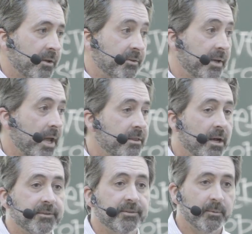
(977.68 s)
today the
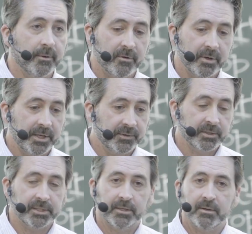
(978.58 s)
Hudson River is
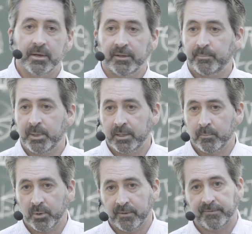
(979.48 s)
cleaner than it's been in
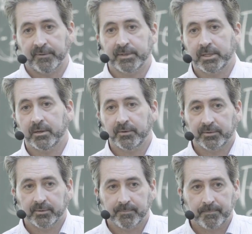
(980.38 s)
more than 50 years.
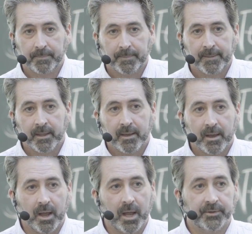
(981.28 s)

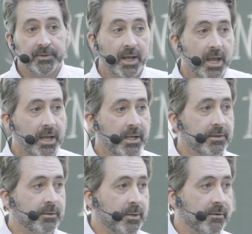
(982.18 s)
And today
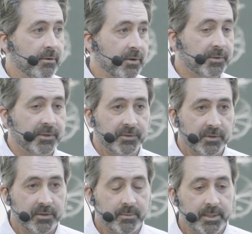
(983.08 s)
the river is
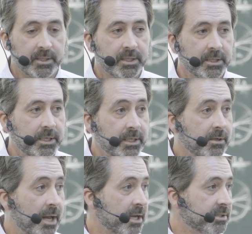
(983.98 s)
considered to be
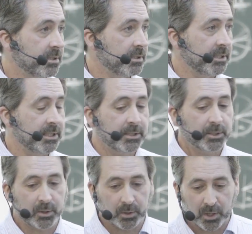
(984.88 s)
internationally, I
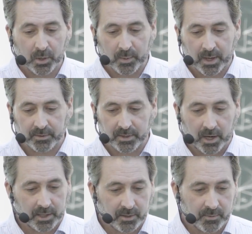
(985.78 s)
go
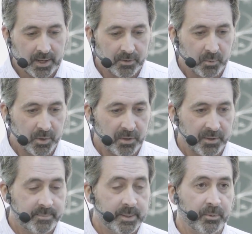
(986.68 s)
around the world
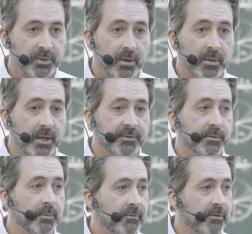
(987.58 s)
and people know the
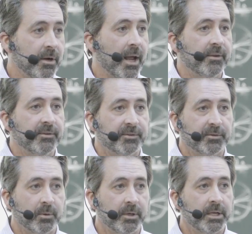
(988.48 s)
Hudson River as a
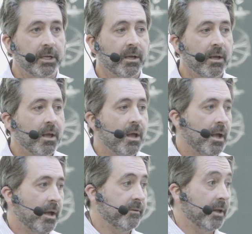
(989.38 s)
story
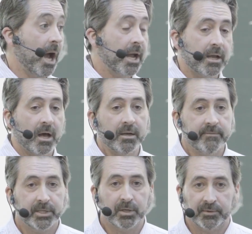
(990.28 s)
of an icon of
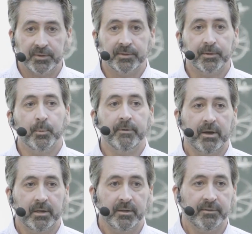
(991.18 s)
ecosystem
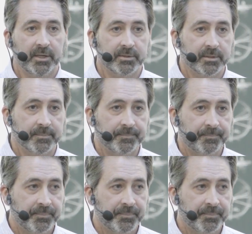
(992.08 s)
revitalization,